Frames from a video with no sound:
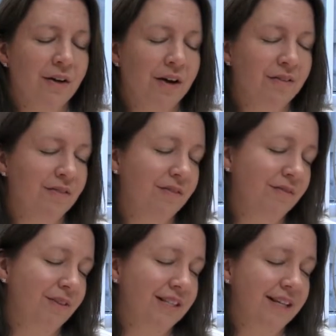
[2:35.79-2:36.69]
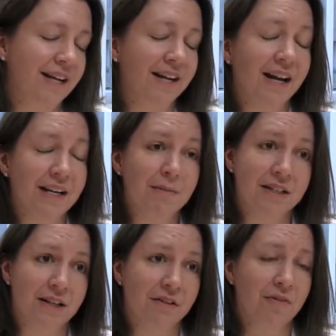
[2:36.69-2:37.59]
I stay at an
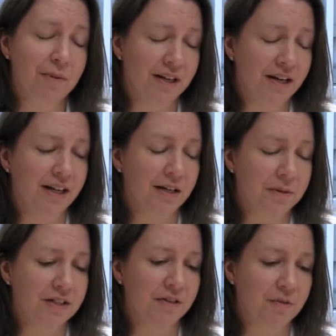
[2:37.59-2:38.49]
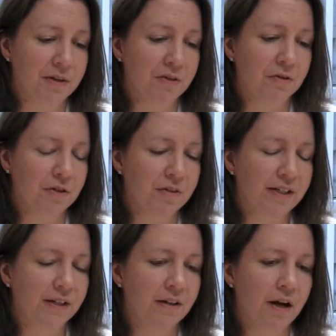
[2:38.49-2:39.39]
academic center. I've been in academic centers my whole
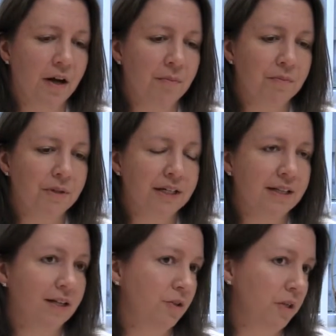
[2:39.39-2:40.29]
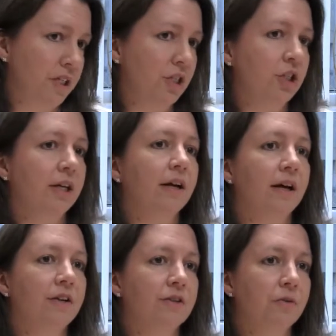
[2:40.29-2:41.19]
career because I enjoy teaching.
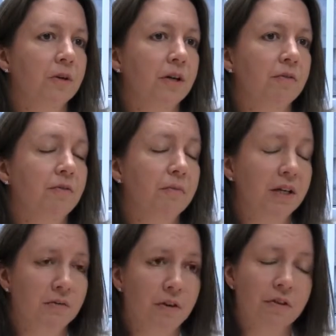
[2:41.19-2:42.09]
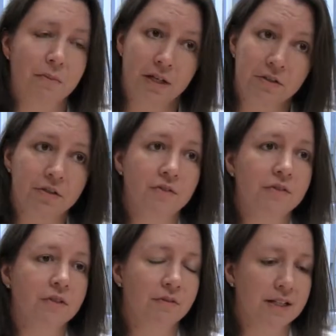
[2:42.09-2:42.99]
I enjoy being involved in the medical
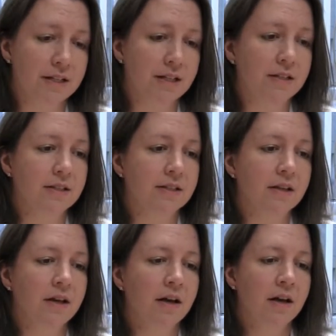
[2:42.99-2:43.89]
students and residents,